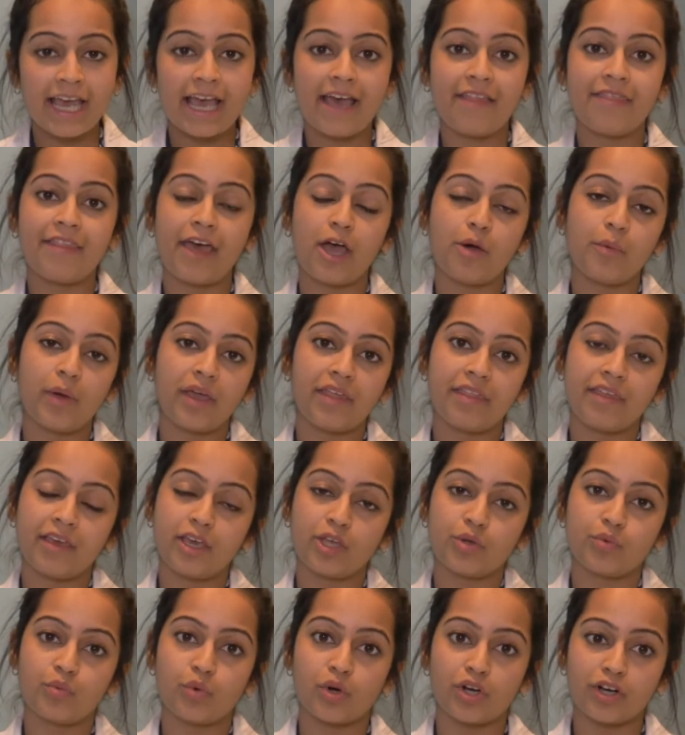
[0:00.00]
and that way they
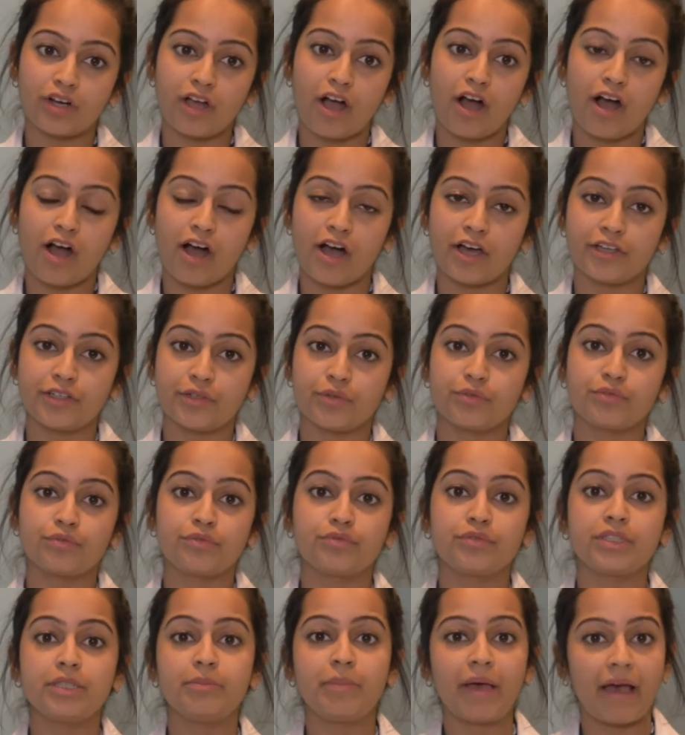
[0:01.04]
can work on
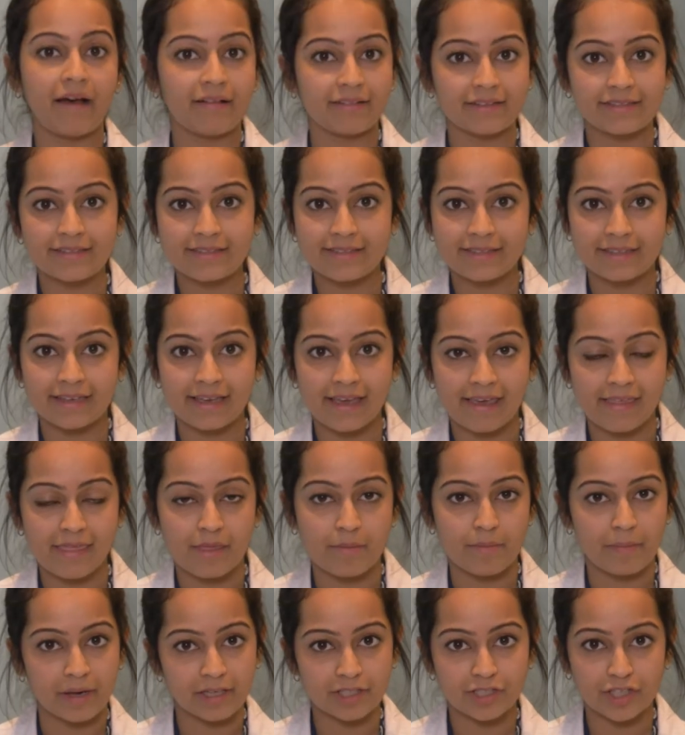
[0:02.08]
rebalancing
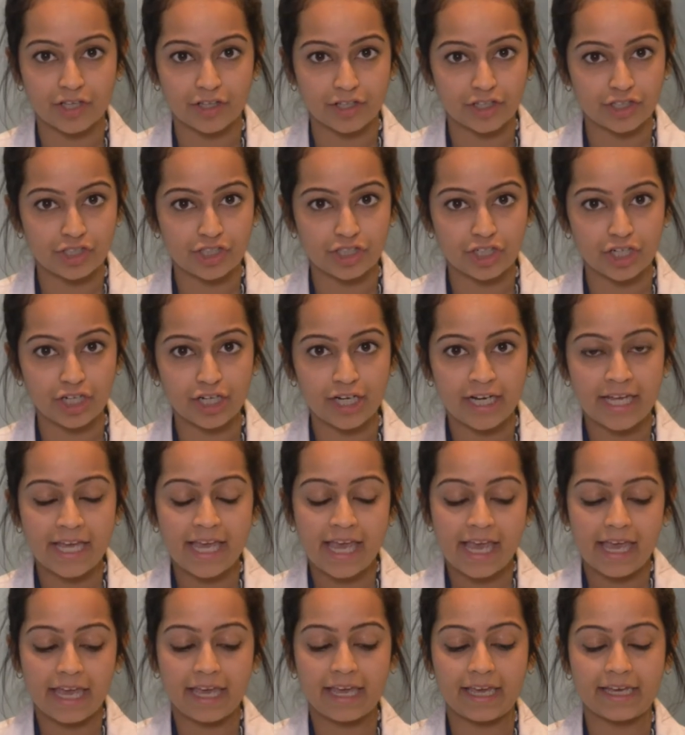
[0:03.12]
the musculature
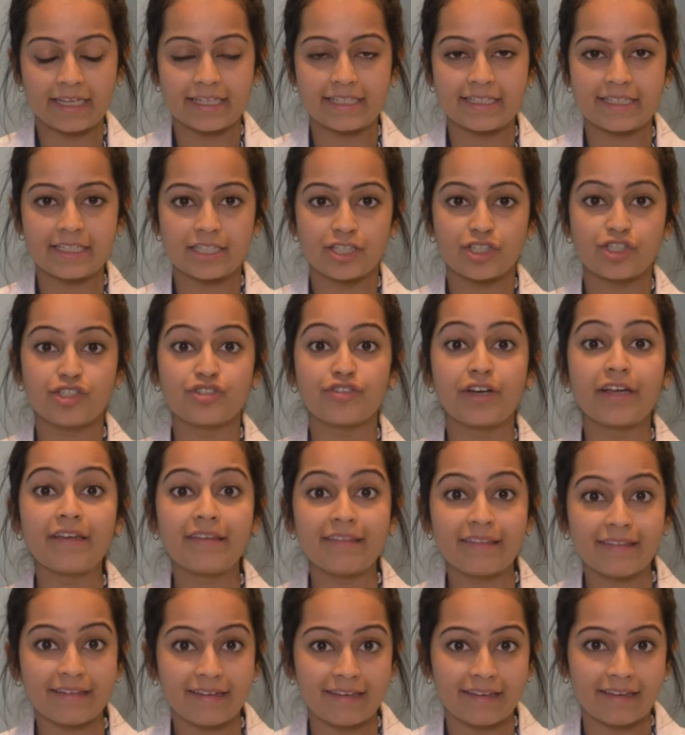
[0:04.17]
and
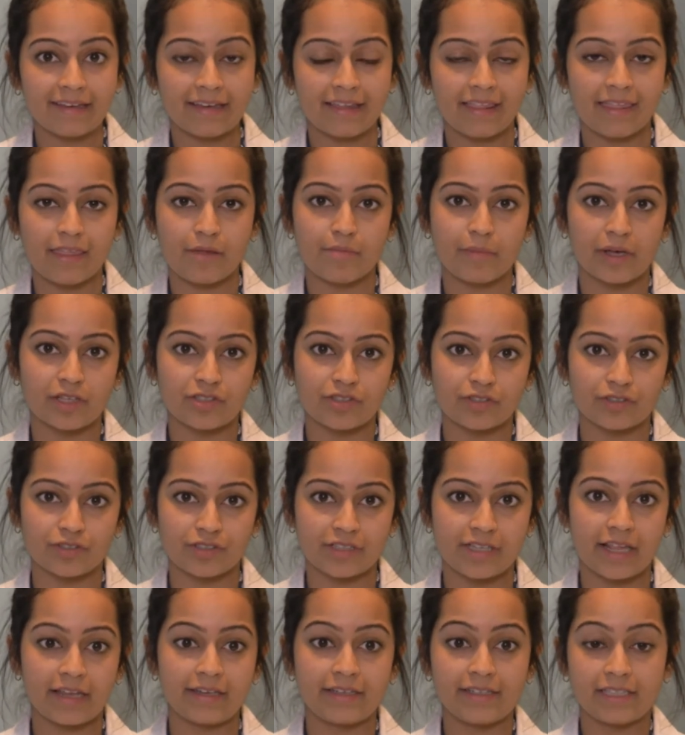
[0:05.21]
strengthening the
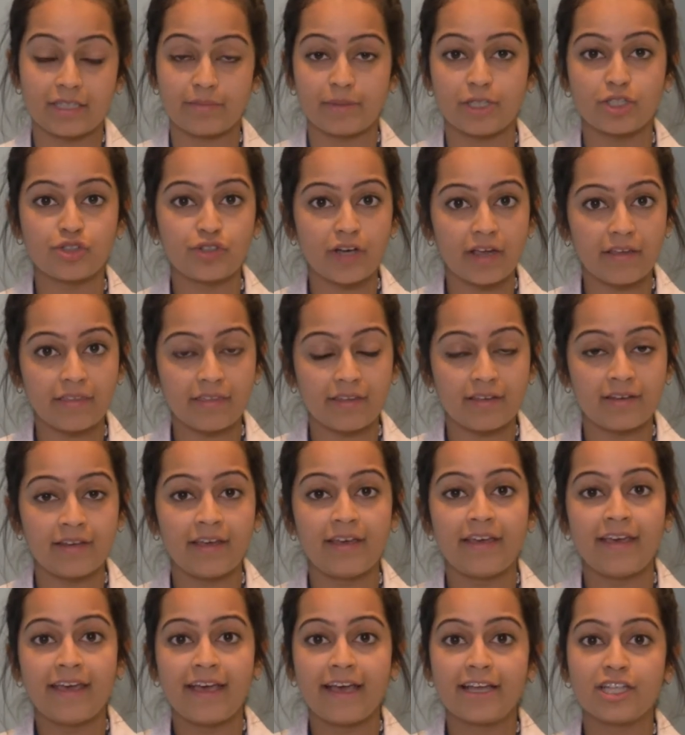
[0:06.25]
muscles that need to be
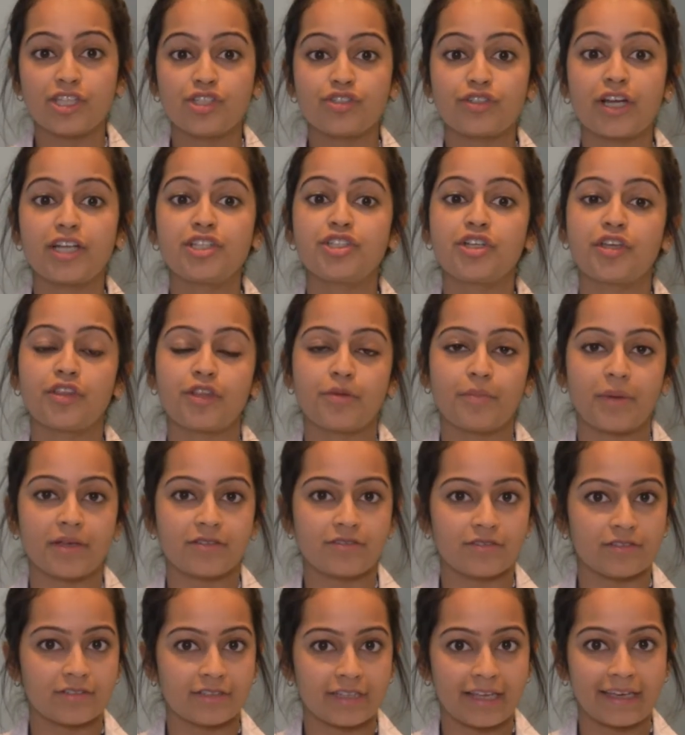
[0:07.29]
strengthened and stretching the
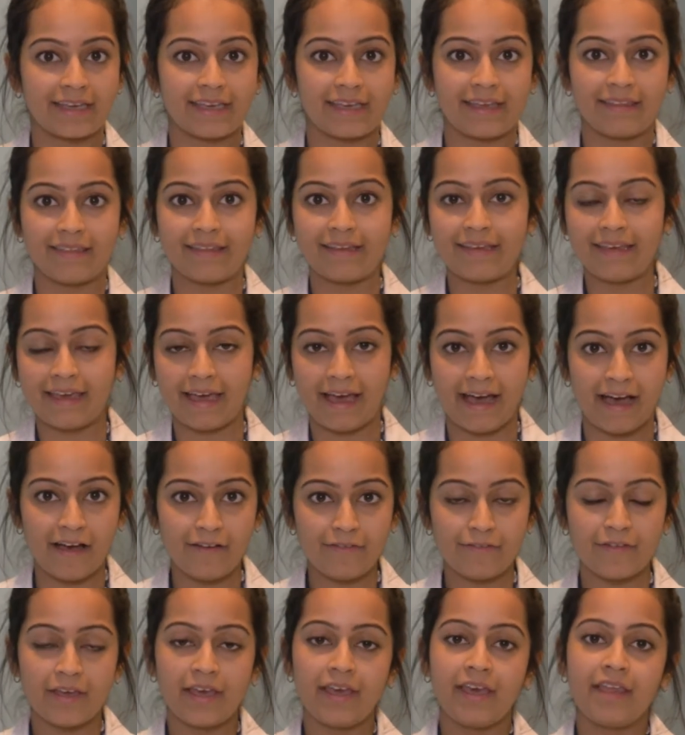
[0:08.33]
muscles like in the
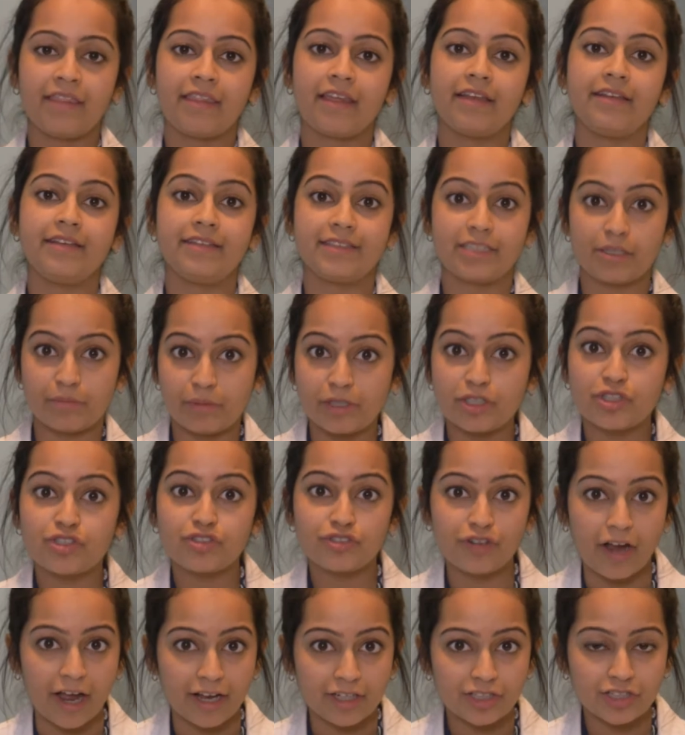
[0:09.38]
calf that need to be
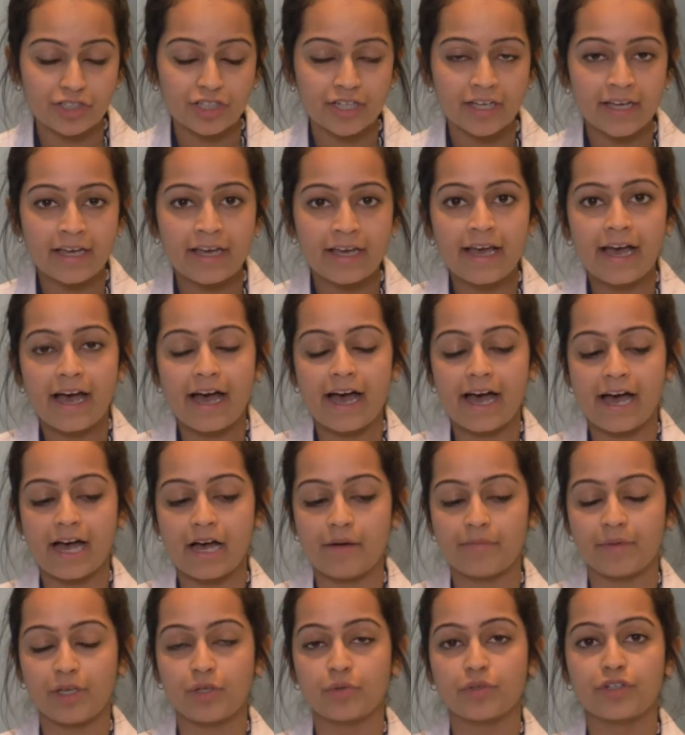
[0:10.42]
stretched
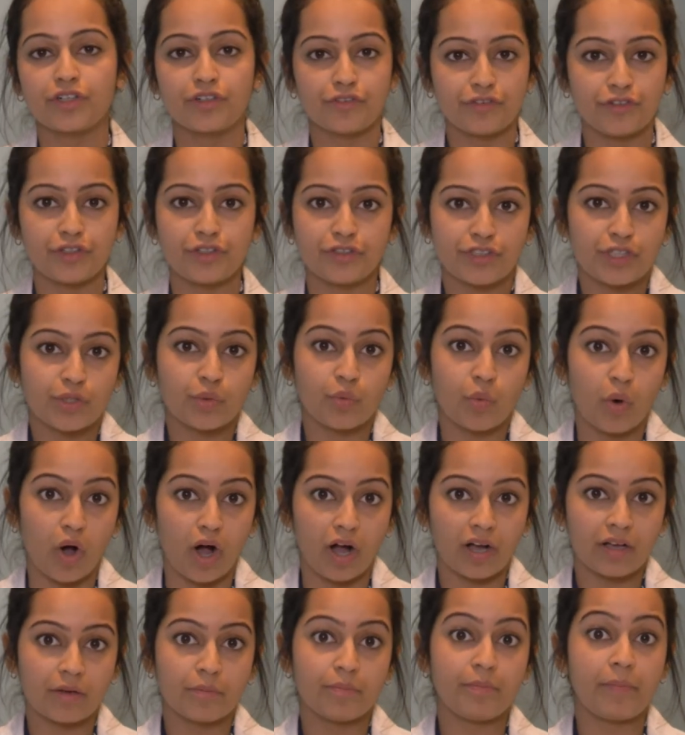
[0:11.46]
in order for you to
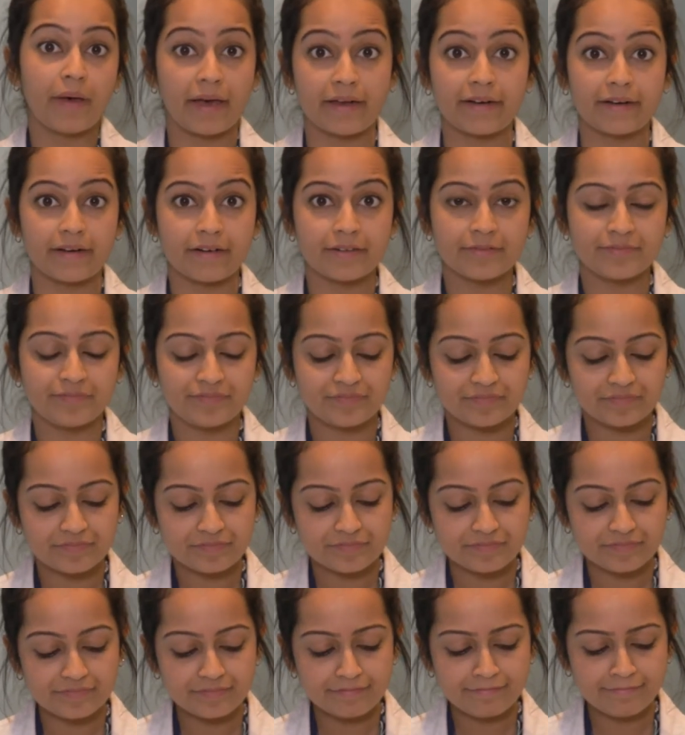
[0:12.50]
walk better
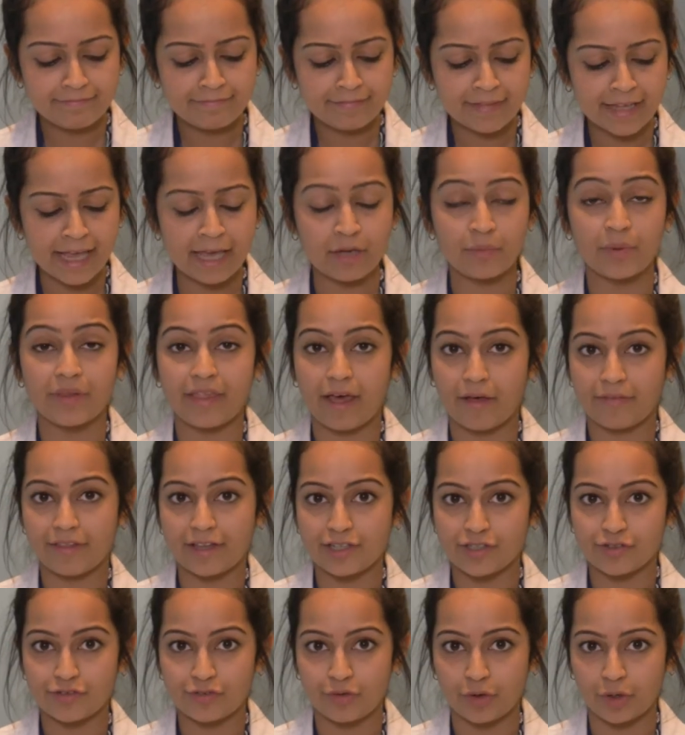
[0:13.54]
and without
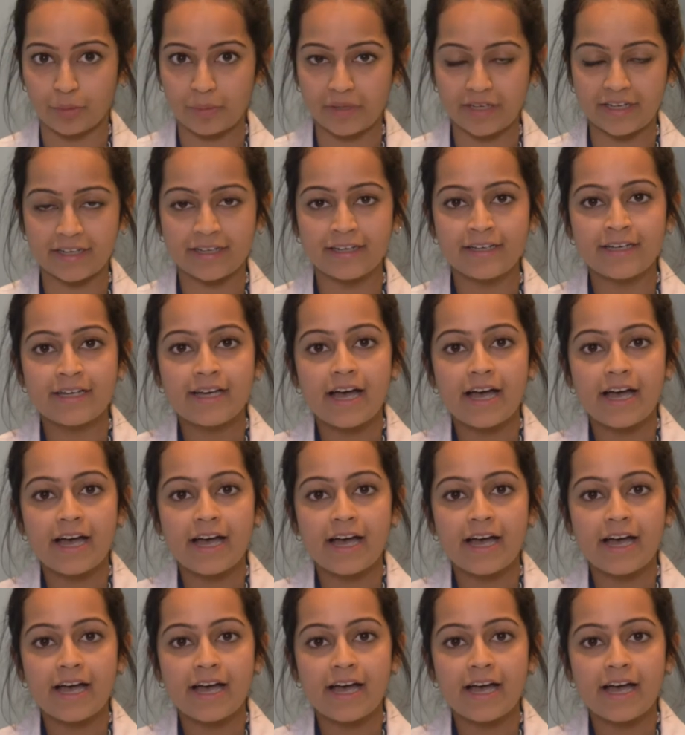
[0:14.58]
that deformity.